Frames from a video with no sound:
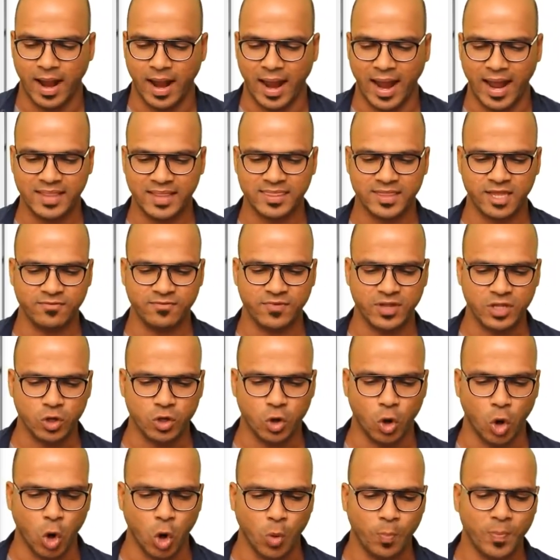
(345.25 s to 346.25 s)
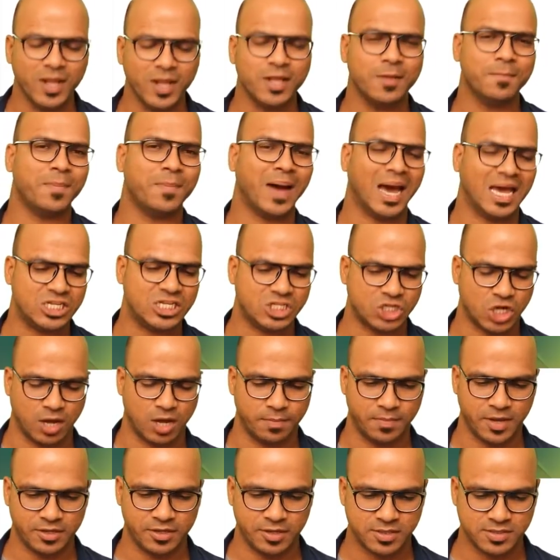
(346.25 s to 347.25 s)
And then when you open
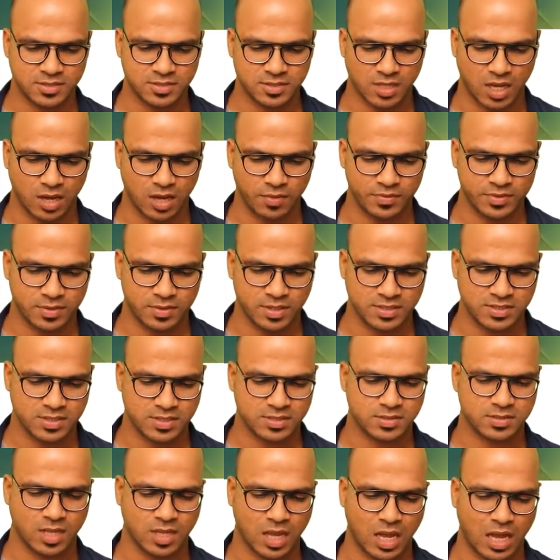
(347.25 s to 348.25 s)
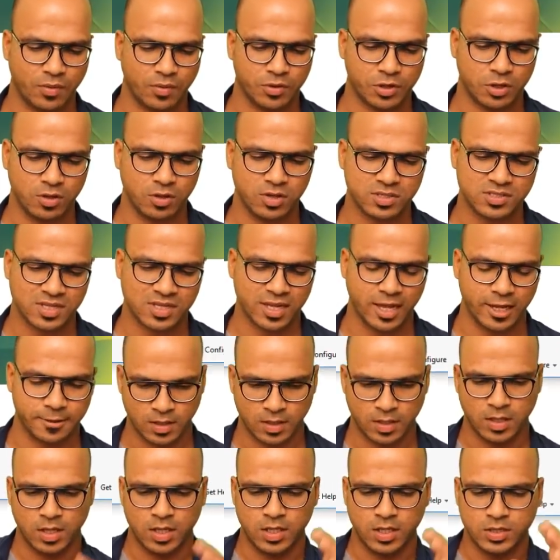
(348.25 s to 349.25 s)
PyCharm, this is how it looks like.
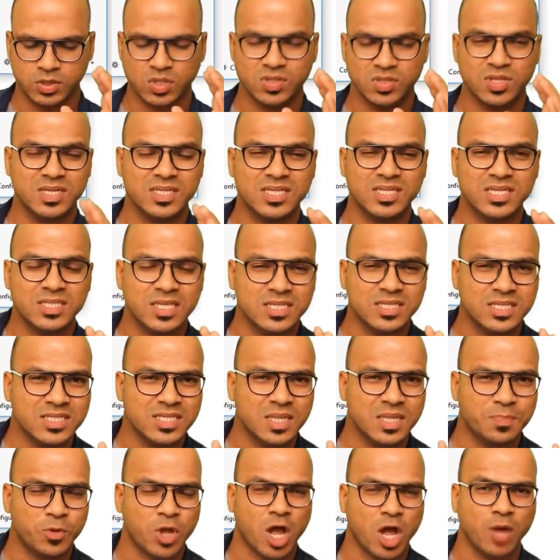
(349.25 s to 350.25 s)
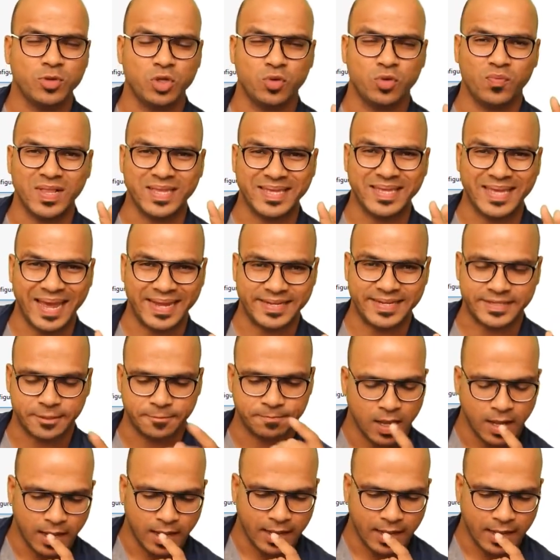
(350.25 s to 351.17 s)
So this is the prompt you will get.